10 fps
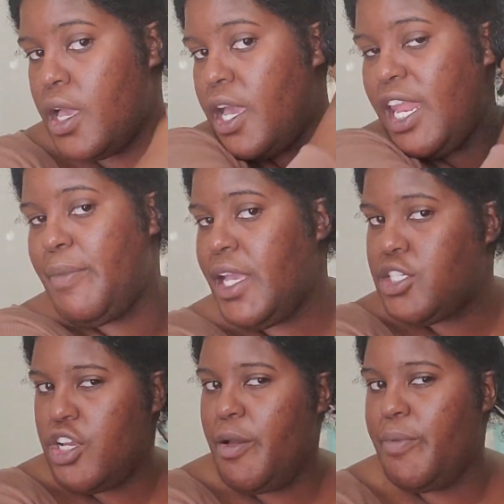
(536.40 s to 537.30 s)
And I'm making
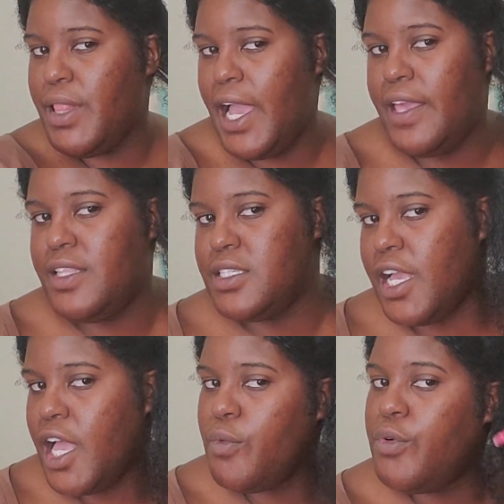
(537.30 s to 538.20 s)
sure I'm applying this
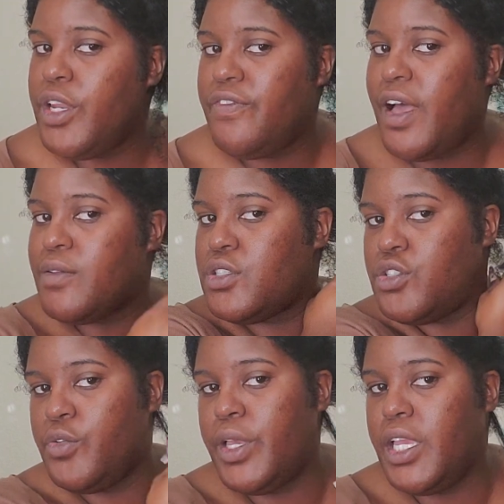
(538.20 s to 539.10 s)
like I would if I was
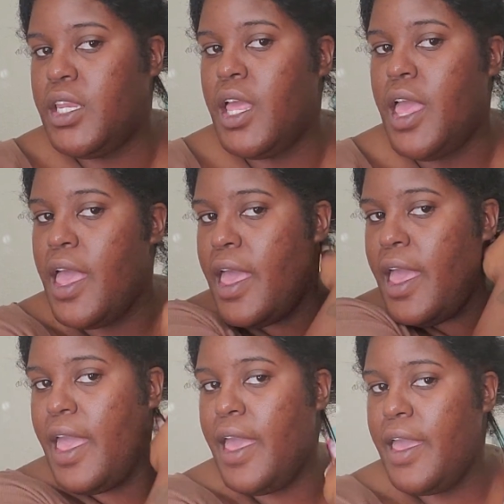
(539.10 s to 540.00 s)
doing
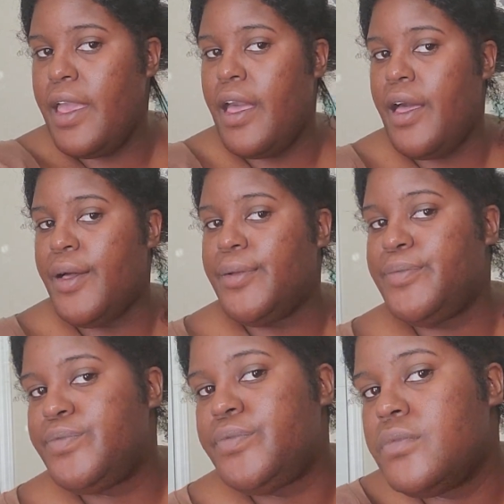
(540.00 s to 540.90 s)
a
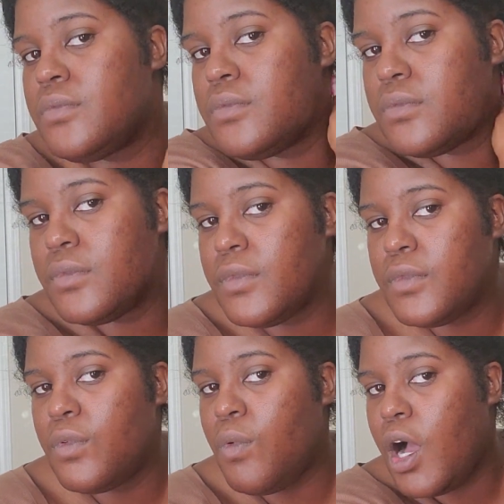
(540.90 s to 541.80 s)

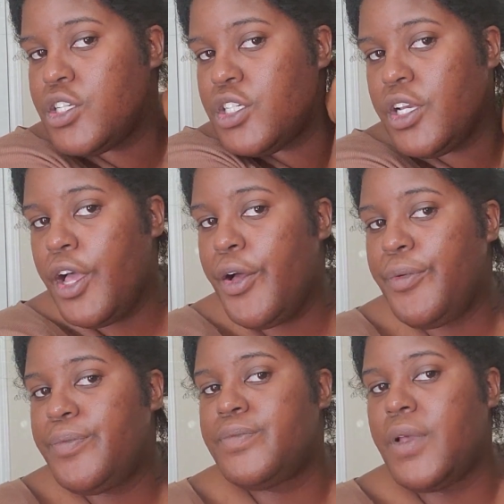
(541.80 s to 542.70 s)
wash and
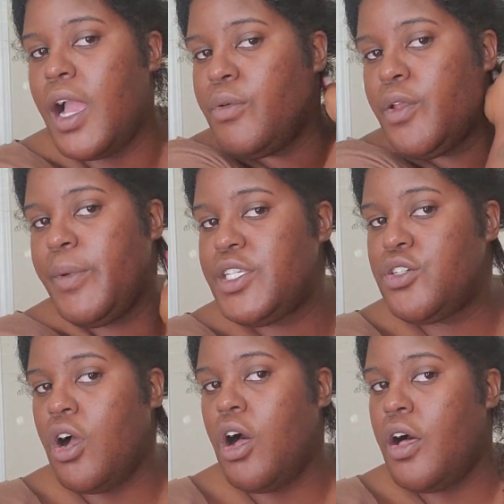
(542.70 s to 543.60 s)
go. I really want to make
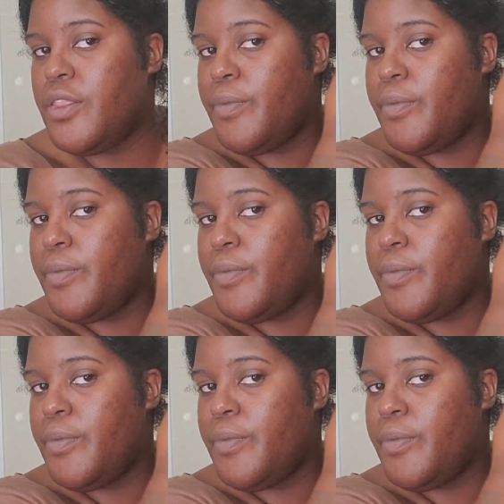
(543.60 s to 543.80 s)
sure all the